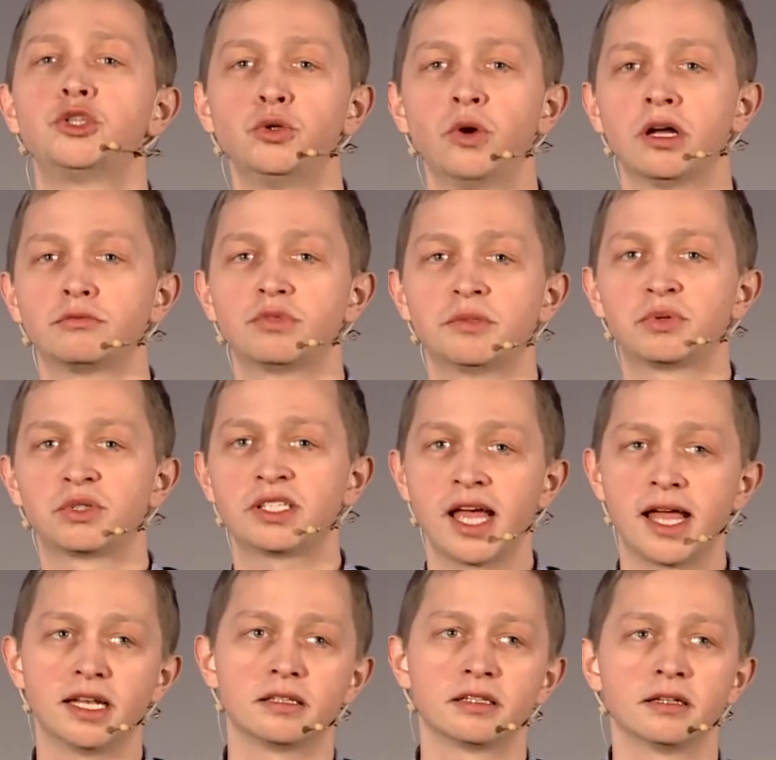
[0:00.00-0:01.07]

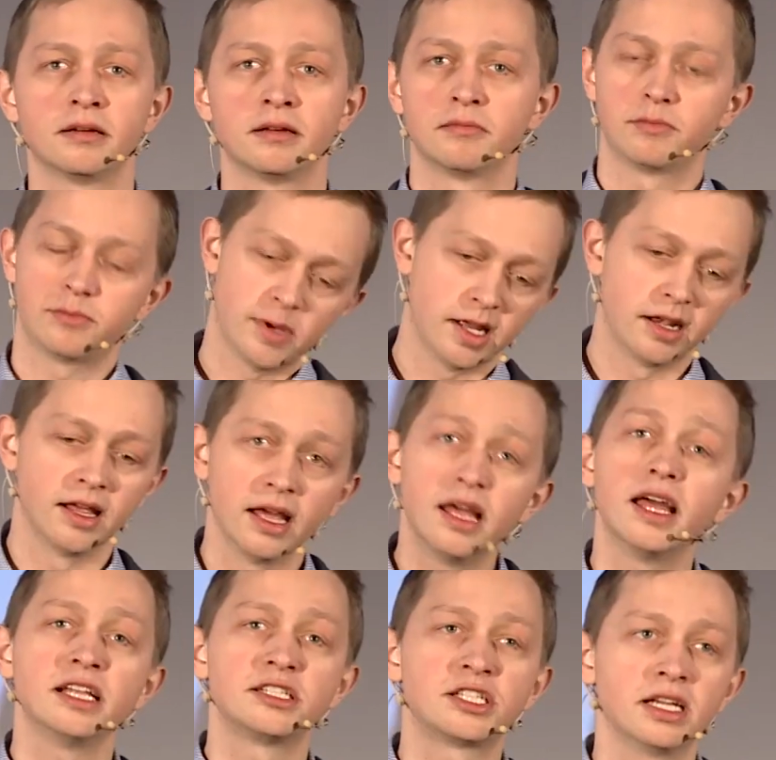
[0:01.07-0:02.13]
200%, but
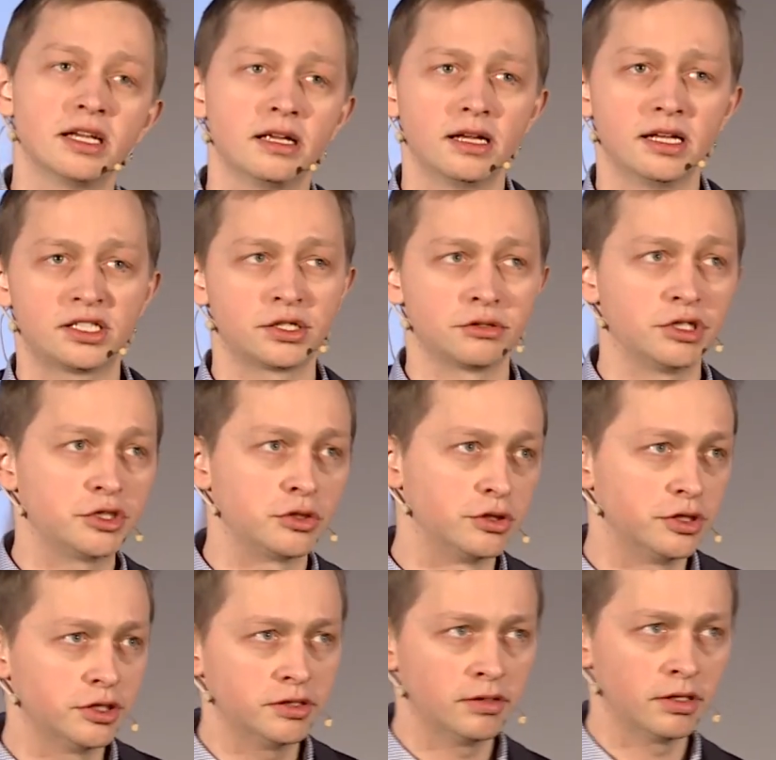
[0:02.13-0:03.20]
it's it's a
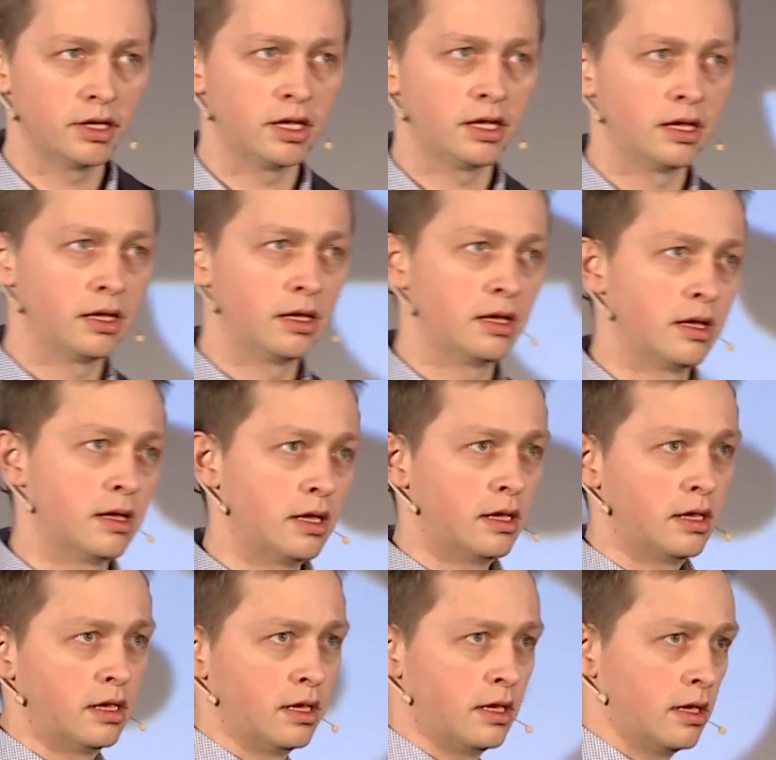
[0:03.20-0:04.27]
return
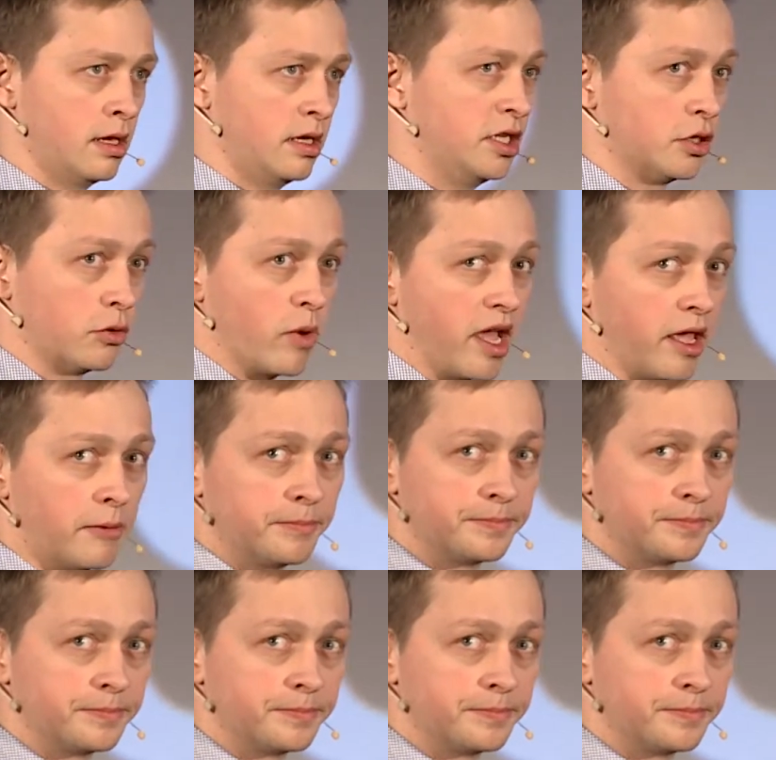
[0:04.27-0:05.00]
either way.